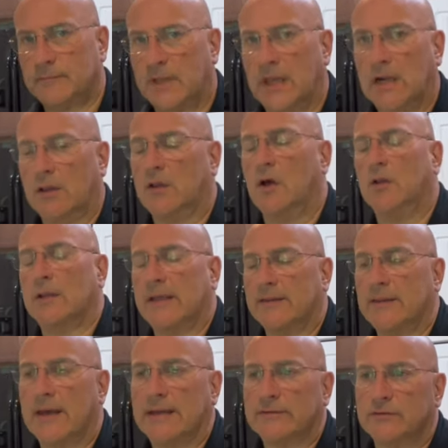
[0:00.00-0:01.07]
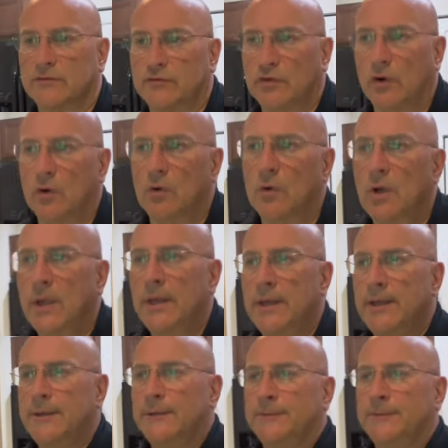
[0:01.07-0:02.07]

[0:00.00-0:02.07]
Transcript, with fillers: it'll go like that. So